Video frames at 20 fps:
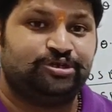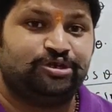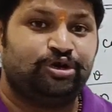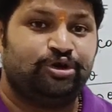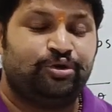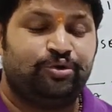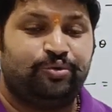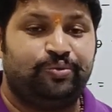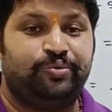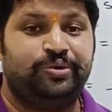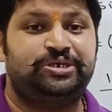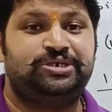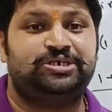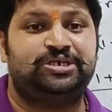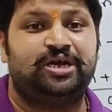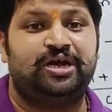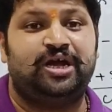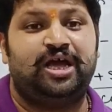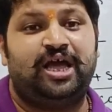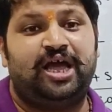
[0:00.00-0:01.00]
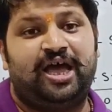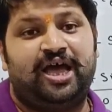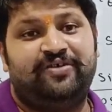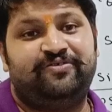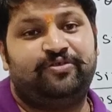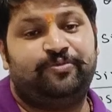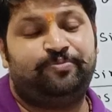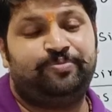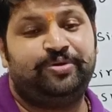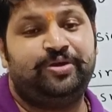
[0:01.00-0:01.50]
which have
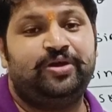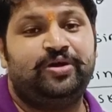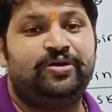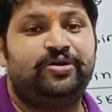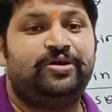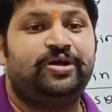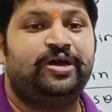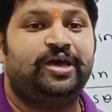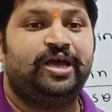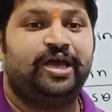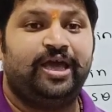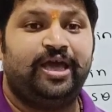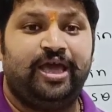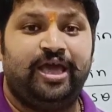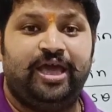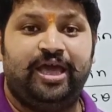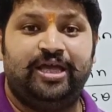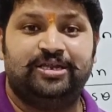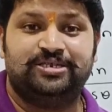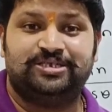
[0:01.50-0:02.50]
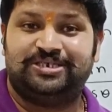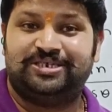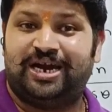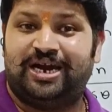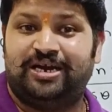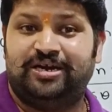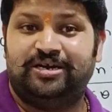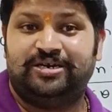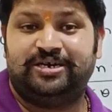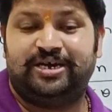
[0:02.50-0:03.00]
appeared in
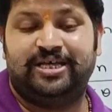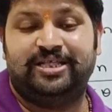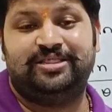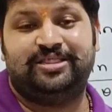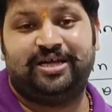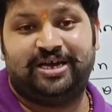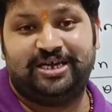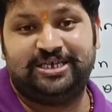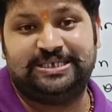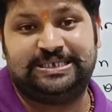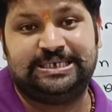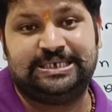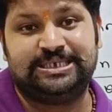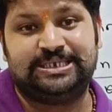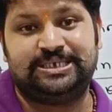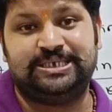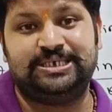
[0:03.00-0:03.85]
standard 10th ICSE,